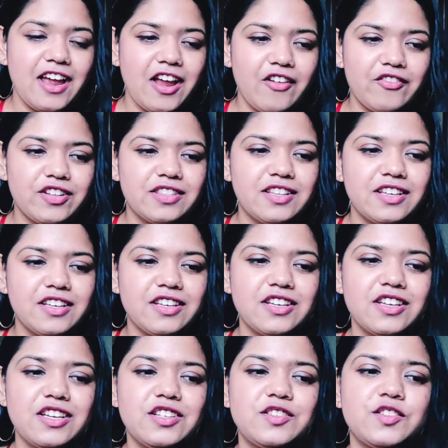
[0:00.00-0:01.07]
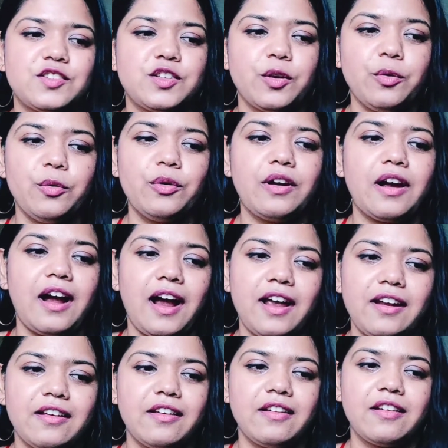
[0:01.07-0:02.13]
Everything is so
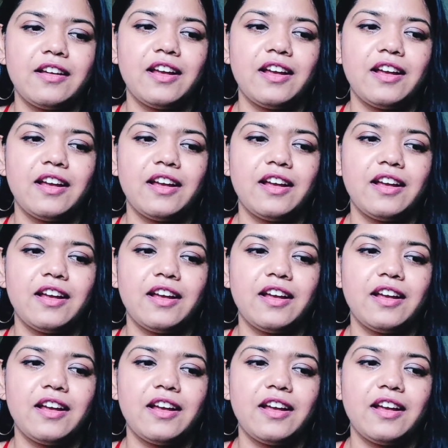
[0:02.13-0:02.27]
guided.